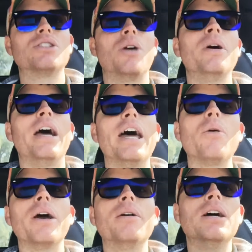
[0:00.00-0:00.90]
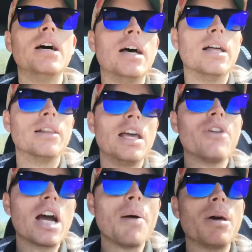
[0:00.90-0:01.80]
So anyway, leave
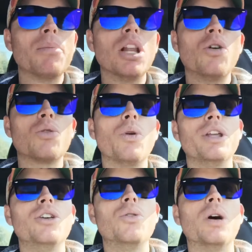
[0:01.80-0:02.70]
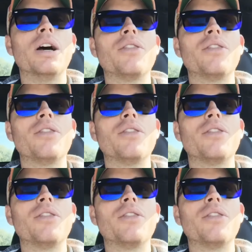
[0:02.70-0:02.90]
a comment below with what you